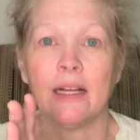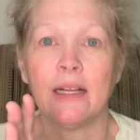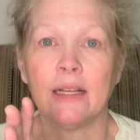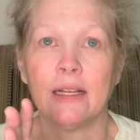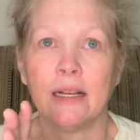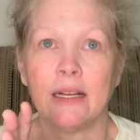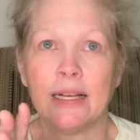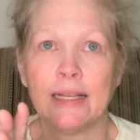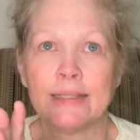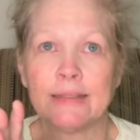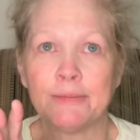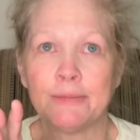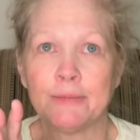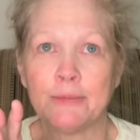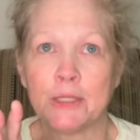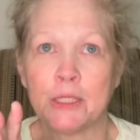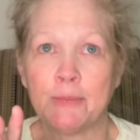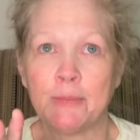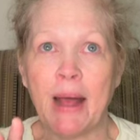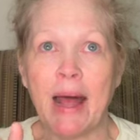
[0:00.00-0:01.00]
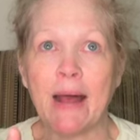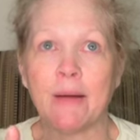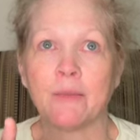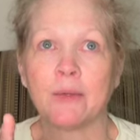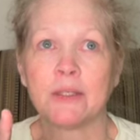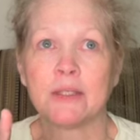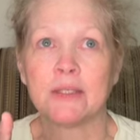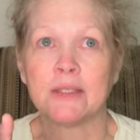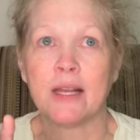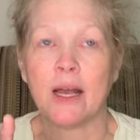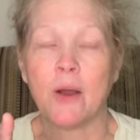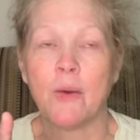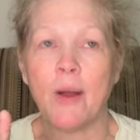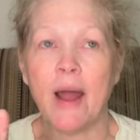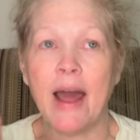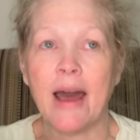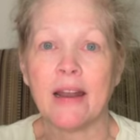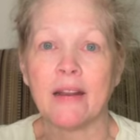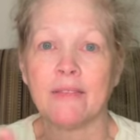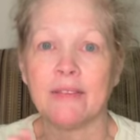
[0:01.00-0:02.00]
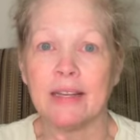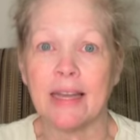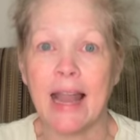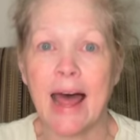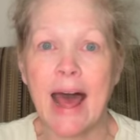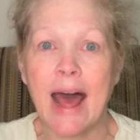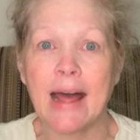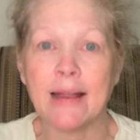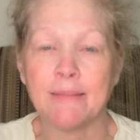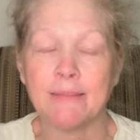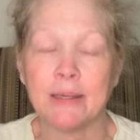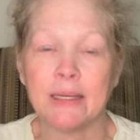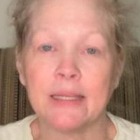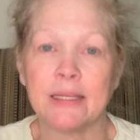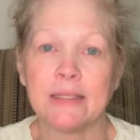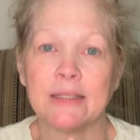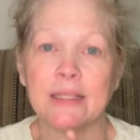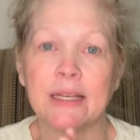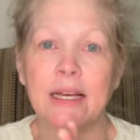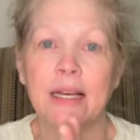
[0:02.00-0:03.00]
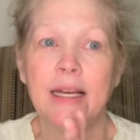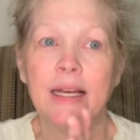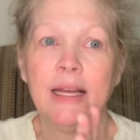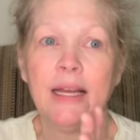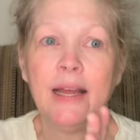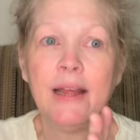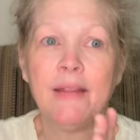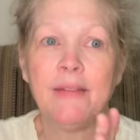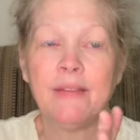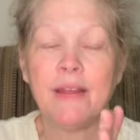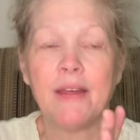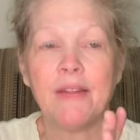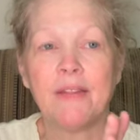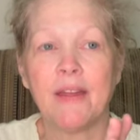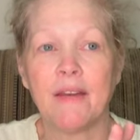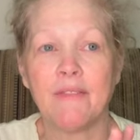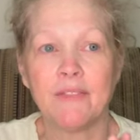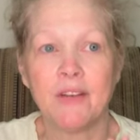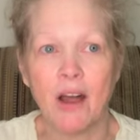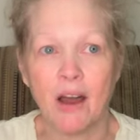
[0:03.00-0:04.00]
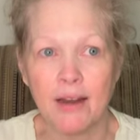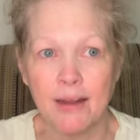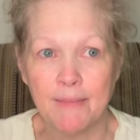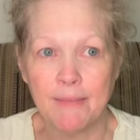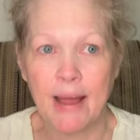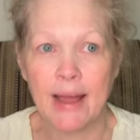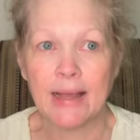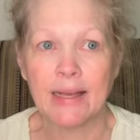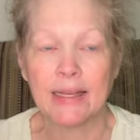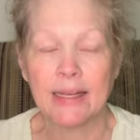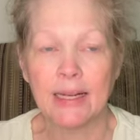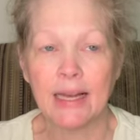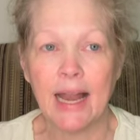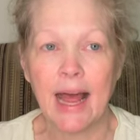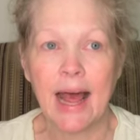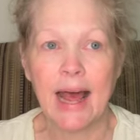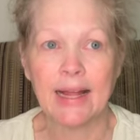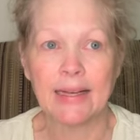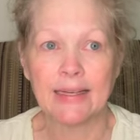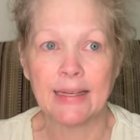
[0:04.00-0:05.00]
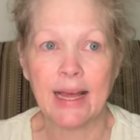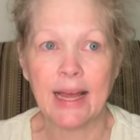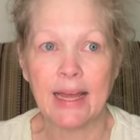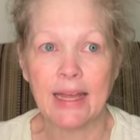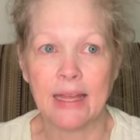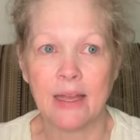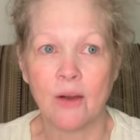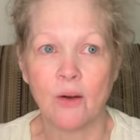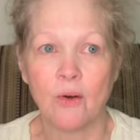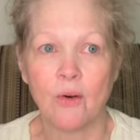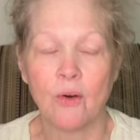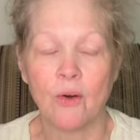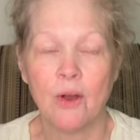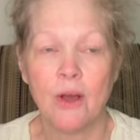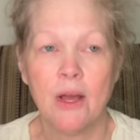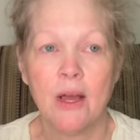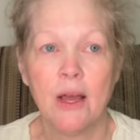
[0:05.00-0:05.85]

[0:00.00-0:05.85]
his spine was so out of alignment that they've got it back in a line now,